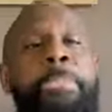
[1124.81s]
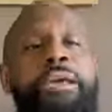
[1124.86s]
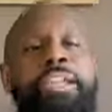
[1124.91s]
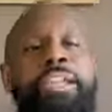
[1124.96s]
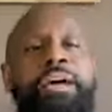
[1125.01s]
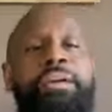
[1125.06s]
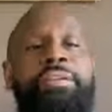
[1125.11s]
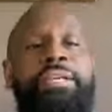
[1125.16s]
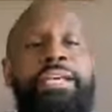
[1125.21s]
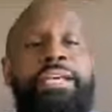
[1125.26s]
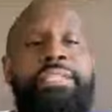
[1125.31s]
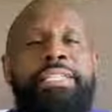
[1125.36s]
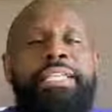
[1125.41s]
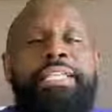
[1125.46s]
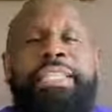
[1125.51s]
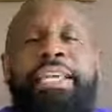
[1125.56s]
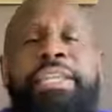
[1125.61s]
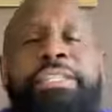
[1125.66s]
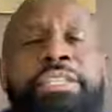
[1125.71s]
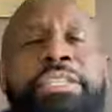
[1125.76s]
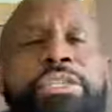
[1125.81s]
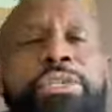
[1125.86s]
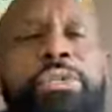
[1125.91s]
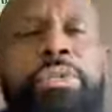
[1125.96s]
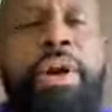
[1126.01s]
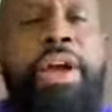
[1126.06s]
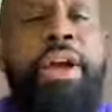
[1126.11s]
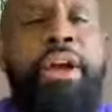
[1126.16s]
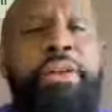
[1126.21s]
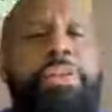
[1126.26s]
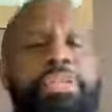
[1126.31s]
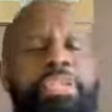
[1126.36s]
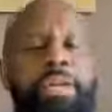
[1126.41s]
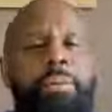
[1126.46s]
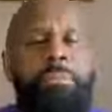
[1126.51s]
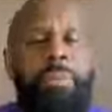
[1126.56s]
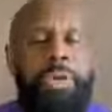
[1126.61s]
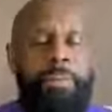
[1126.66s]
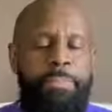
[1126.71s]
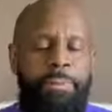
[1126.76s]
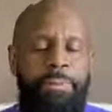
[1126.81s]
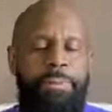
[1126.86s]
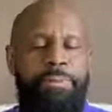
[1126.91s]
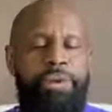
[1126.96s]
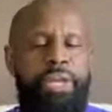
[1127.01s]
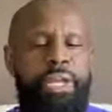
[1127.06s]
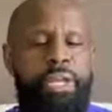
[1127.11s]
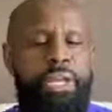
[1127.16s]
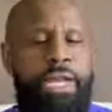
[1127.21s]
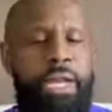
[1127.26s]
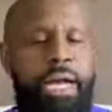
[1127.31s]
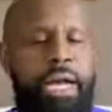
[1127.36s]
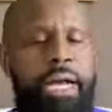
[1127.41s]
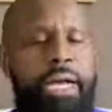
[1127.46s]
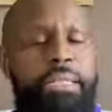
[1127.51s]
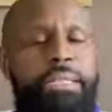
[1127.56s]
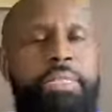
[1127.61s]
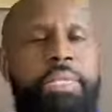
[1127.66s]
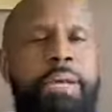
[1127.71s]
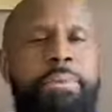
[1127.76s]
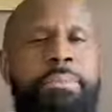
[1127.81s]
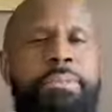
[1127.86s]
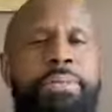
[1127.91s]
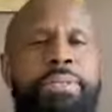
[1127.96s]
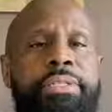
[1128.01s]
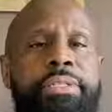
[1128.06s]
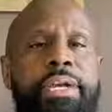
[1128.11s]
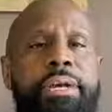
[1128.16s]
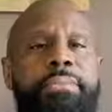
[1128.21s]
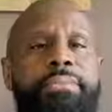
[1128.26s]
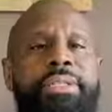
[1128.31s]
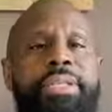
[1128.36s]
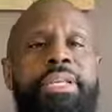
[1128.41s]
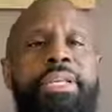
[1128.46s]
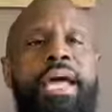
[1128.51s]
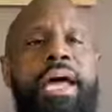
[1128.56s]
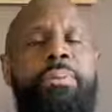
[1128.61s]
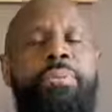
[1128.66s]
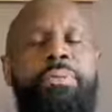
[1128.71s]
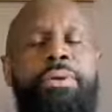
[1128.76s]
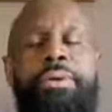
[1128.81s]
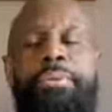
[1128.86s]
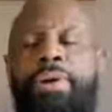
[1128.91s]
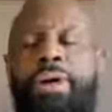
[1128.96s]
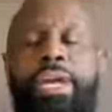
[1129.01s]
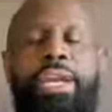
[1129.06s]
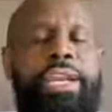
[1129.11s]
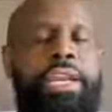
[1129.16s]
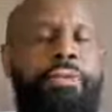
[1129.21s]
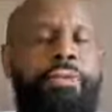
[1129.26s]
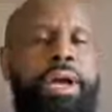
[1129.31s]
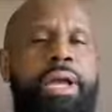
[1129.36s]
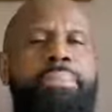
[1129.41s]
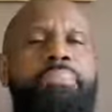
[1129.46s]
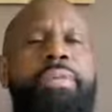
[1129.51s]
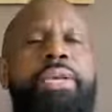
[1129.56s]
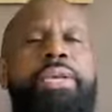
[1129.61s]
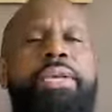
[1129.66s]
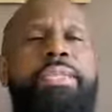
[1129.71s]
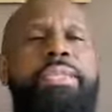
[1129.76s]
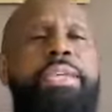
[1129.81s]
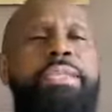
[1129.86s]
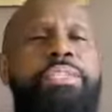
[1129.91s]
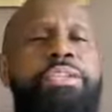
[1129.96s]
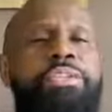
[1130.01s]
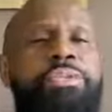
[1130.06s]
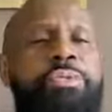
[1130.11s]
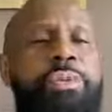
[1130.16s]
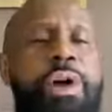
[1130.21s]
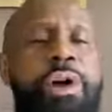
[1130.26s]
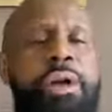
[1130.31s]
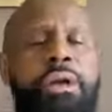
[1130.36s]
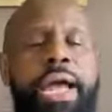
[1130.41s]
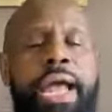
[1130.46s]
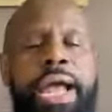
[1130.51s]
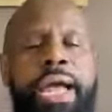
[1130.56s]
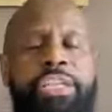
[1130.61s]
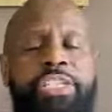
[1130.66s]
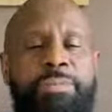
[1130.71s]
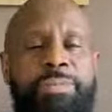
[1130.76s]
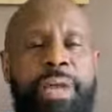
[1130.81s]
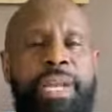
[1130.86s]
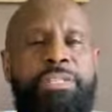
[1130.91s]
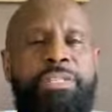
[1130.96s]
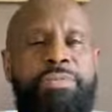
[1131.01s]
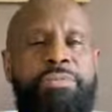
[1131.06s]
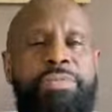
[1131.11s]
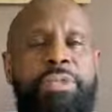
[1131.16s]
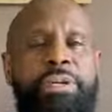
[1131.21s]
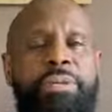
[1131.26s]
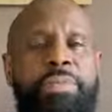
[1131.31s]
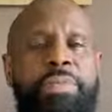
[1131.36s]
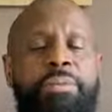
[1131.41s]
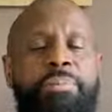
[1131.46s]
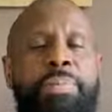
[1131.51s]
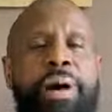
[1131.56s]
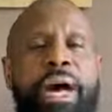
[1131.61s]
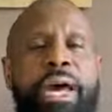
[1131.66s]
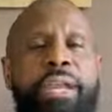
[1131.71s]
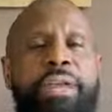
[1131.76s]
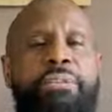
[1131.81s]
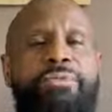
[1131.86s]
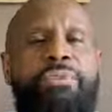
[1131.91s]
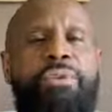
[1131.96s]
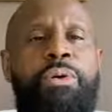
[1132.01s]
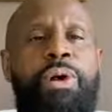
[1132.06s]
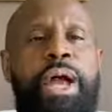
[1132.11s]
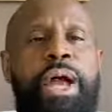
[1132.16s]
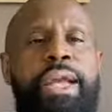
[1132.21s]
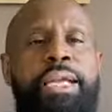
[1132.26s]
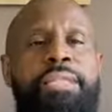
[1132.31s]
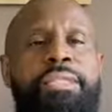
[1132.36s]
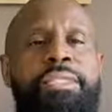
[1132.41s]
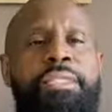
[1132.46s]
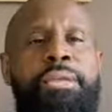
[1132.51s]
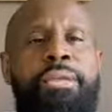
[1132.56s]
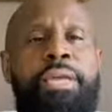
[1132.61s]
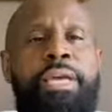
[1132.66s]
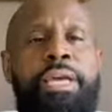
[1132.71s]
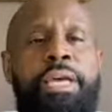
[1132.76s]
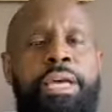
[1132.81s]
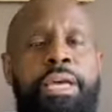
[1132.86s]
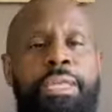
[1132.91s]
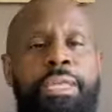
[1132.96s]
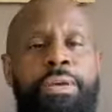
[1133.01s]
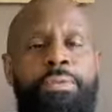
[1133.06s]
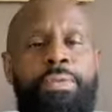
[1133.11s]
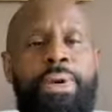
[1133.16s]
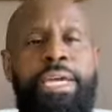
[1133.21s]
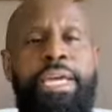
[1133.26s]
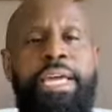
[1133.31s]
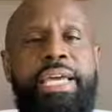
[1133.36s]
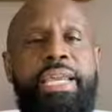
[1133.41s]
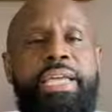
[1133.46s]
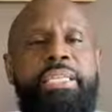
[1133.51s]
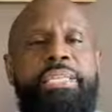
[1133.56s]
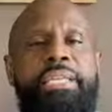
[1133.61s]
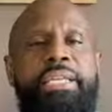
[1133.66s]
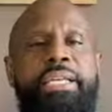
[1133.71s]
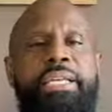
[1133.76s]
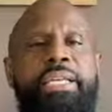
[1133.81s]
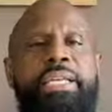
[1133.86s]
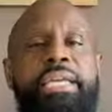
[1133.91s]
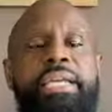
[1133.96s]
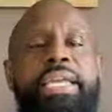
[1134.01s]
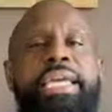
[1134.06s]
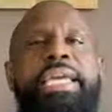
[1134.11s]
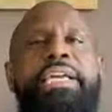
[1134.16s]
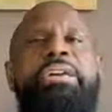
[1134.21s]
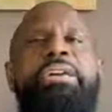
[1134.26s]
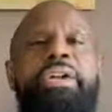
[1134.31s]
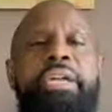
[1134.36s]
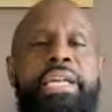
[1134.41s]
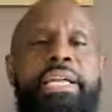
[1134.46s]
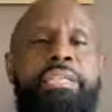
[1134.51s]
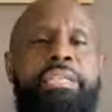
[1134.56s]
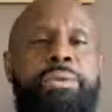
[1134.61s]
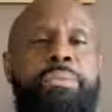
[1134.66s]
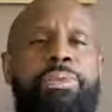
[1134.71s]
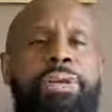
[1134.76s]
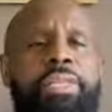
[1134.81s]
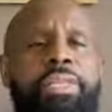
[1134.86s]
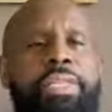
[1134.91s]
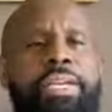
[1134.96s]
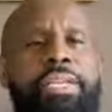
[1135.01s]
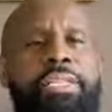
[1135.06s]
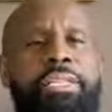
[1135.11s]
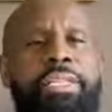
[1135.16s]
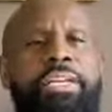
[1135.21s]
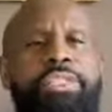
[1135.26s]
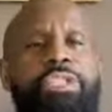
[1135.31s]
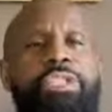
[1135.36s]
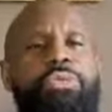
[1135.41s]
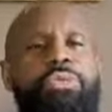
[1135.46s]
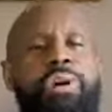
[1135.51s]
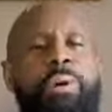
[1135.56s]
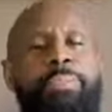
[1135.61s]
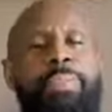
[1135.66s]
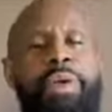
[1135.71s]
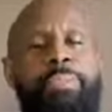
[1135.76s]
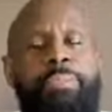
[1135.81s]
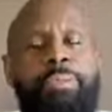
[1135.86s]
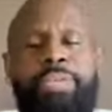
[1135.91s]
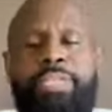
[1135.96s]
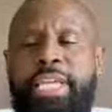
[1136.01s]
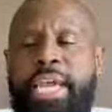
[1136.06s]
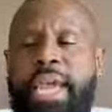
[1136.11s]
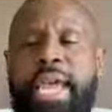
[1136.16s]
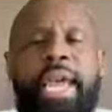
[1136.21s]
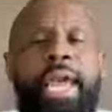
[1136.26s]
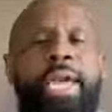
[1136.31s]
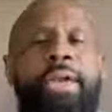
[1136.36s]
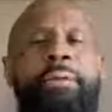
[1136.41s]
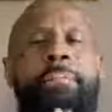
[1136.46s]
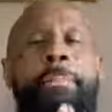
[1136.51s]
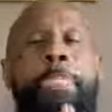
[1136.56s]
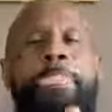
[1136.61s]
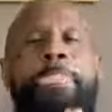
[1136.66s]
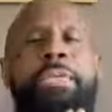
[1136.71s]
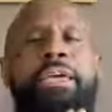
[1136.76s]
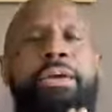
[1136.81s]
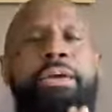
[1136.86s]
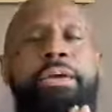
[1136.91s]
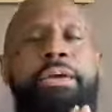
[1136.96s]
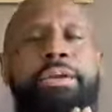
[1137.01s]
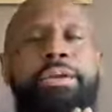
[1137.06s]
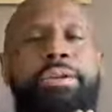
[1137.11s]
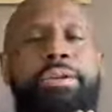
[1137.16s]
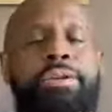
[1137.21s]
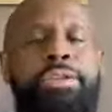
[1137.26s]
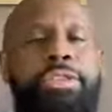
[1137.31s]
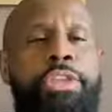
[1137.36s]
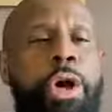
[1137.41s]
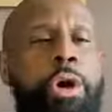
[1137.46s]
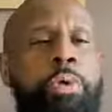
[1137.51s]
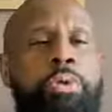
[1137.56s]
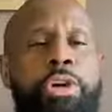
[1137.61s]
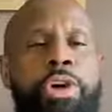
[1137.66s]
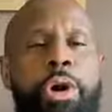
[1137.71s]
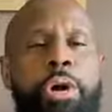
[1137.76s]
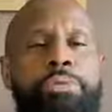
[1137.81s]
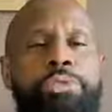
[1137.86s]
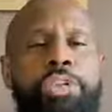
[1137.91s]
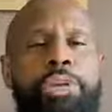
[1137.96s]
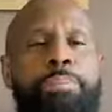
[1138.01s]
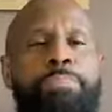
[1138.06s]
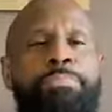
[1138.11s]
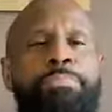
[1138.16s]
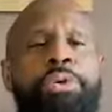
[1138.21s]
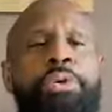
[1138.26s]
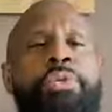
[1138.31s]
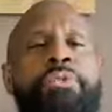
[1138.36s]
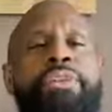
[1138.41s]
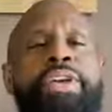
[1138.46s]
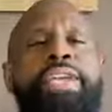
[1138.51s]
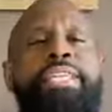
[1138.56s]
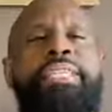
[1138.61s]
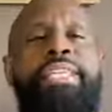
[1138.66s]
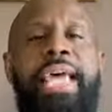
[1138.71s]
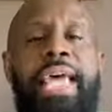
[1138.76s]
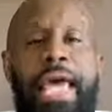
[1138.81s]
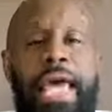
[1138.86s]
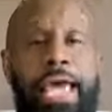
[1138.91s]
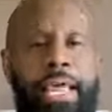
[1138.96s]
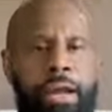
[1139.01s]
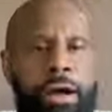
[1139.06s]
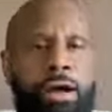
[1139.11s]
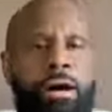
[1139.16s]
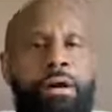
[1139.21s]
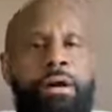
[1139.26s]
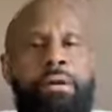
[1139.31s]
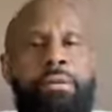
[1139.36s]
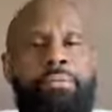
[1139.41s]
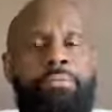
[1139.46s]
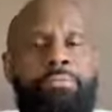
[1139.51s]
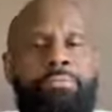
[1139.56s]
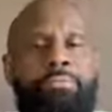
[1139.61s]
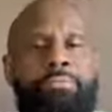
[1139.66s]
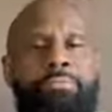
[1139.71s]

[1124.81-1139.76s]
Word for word: Now, see, this is where some people, uh, some some denom. Uh, well, anyway, this is where aspects of the the body of Christ that we get into legalism with this. This is where people say, "Hey, don't go to movies at all.